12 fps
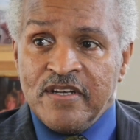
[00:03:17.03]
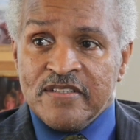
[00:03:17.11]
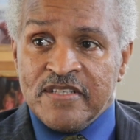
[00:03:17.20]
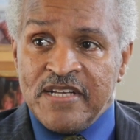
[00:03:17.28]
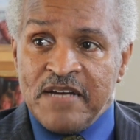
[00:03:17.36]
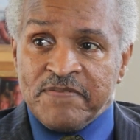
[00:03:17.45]

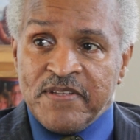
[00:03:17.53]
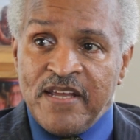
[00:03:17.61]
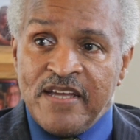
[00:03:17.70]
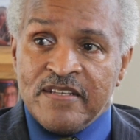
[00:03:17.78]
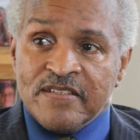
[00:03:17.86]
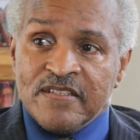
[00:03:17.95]
Then after
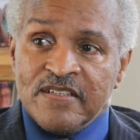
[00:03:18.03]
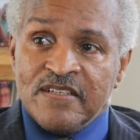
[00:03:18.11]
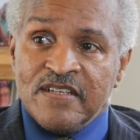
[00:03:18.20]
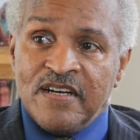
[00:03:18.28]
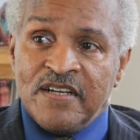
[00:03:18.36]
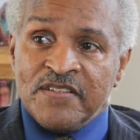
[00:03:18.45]
that,
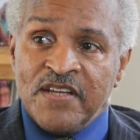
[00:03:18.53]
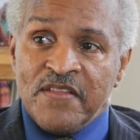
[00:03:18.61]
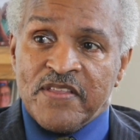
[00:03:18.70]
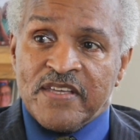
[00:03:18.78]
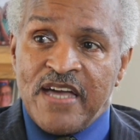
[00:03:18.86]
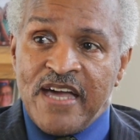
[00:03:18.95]

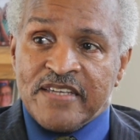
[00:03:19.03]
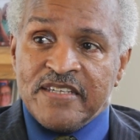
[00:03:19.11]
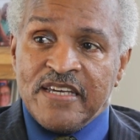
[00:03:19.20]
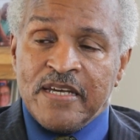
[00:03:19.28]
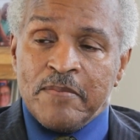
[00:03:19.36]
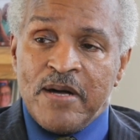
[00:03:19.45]
another guy
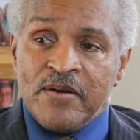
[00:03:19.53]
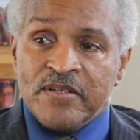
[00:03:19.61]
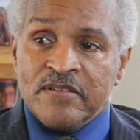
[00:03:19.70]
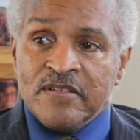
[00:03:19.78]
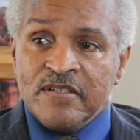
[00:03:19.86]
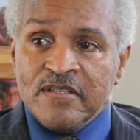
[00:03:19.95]
came out,
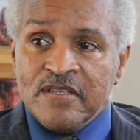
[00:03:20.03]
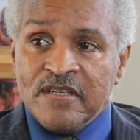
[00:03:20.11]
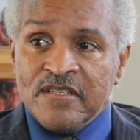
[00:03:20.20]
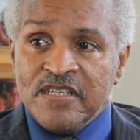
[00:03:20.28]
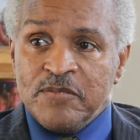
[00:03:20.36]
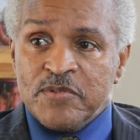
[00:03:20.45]

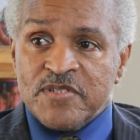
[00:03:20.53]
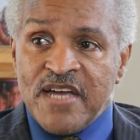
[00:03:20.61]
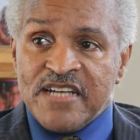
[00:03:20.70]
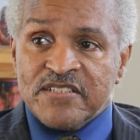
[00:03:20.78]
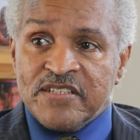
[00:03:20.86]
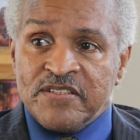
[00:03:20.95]
and he was
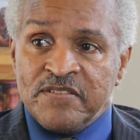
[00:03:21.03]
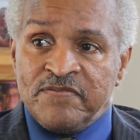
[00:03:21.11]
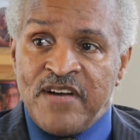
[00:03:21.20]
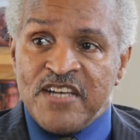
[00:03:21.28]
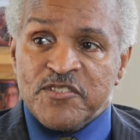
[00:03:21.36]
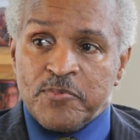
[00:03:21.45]
actually the
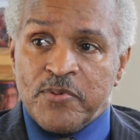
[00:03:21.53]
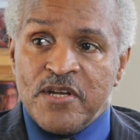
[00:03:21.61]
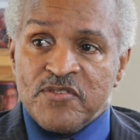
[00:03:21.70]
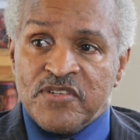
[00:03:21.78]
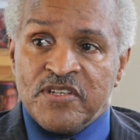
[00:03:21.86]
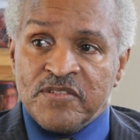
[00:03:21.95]
vice
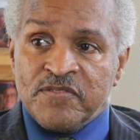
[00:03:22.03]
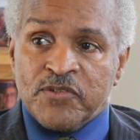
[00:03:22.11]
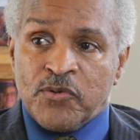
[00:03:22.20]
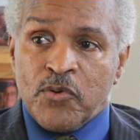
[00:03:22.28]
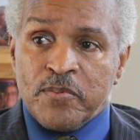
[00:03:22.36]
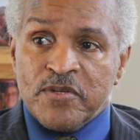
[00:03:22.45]
president of
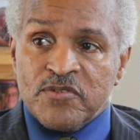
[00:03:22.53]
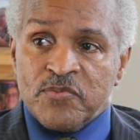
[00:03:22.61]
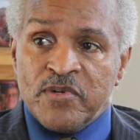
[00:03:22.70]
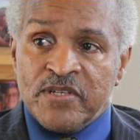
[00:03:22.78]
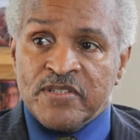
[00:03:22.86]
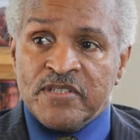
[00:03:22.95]
the group. He's
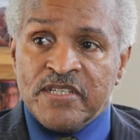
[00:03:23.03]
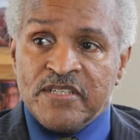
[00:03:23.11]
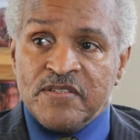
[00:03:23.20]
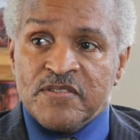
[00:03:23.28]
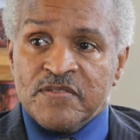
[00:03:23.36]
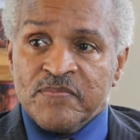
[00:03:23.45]
one of the
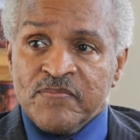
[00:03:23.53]
leaders.